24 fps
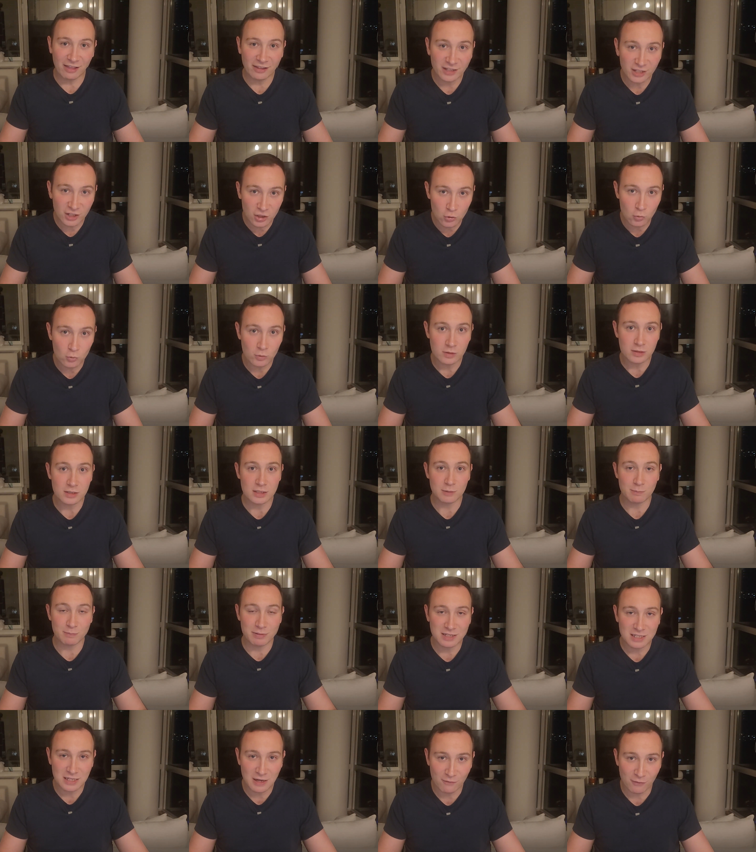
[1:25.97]
you
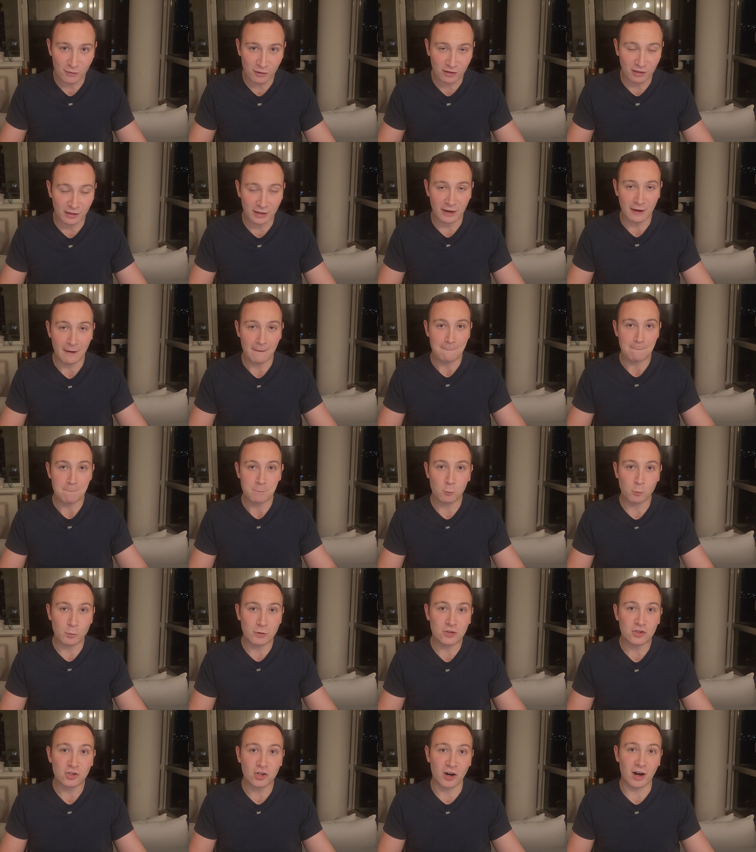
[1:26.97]
specifically
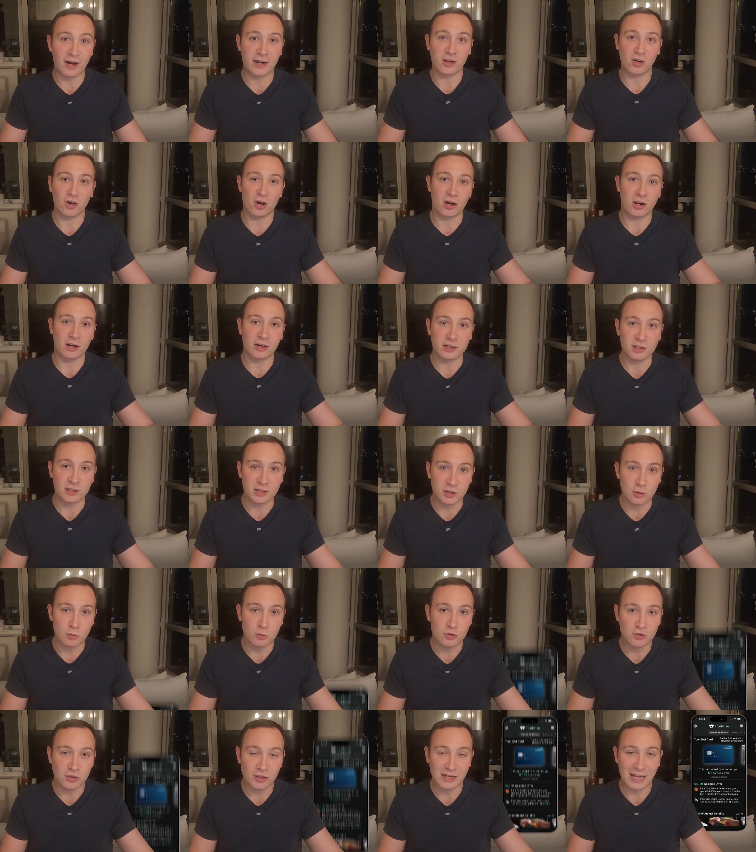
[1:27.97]
which credit card
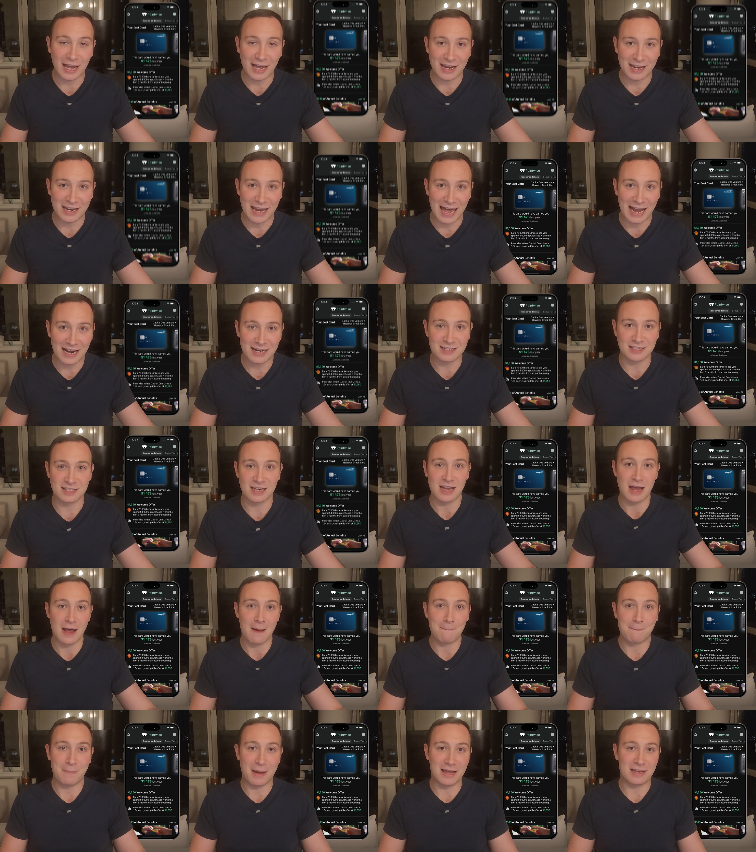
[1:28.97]
you should get next
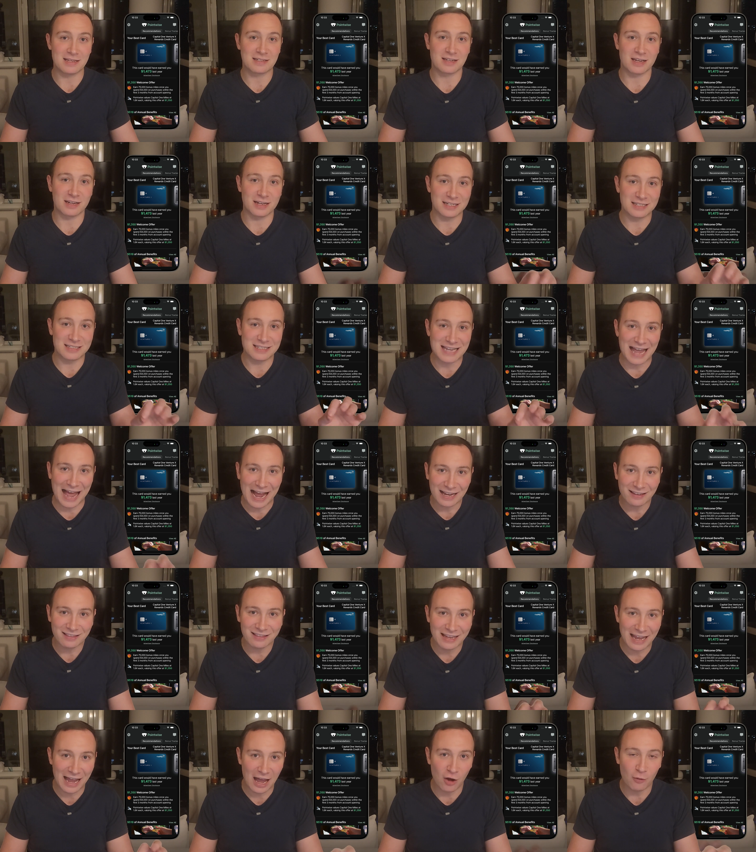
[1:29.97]
based on
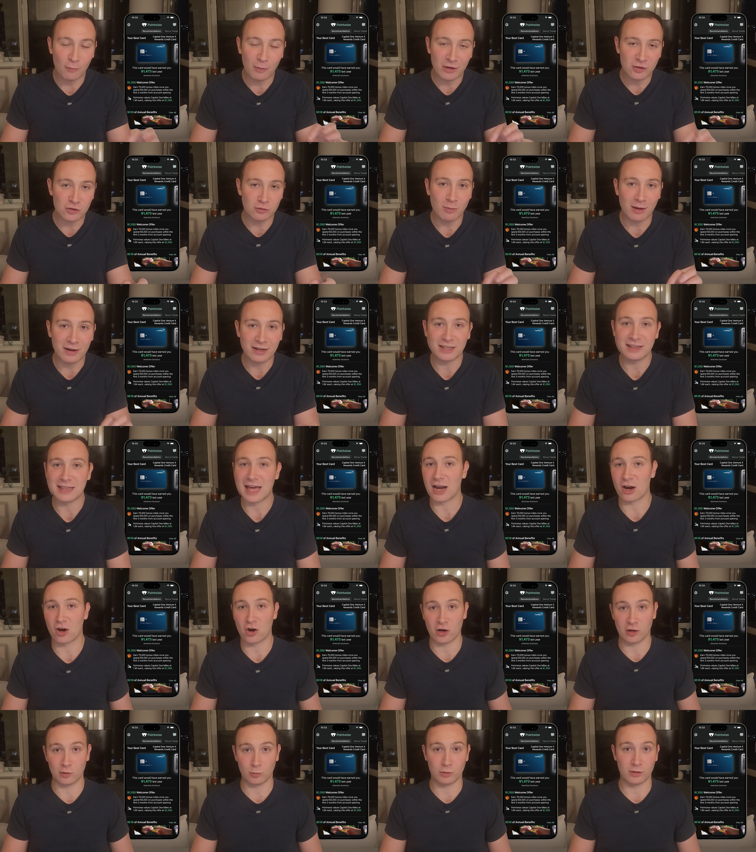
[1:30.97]
exactly how much money that
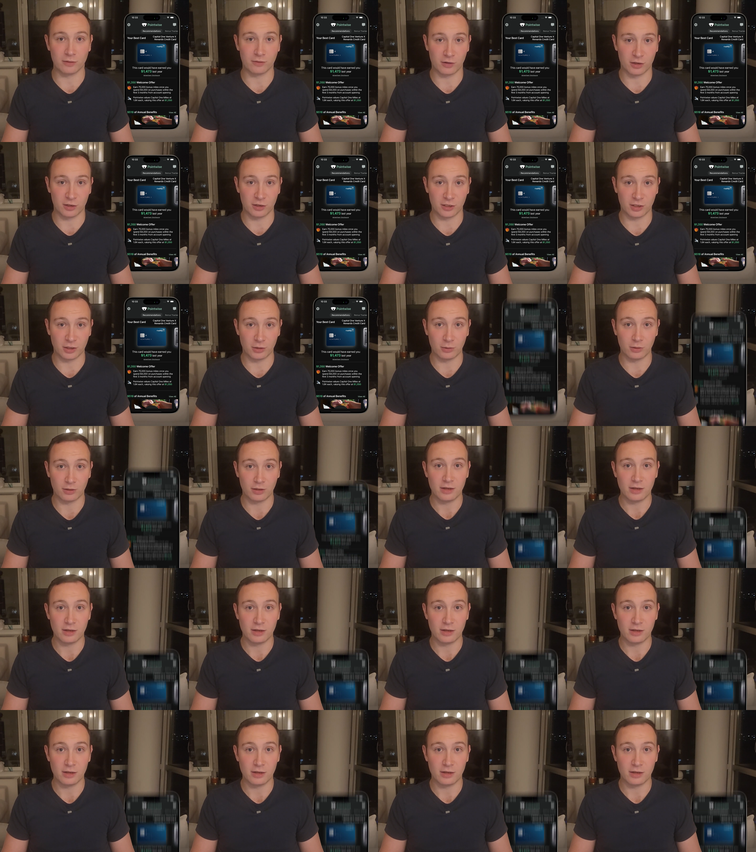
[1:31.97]
card would have earned you.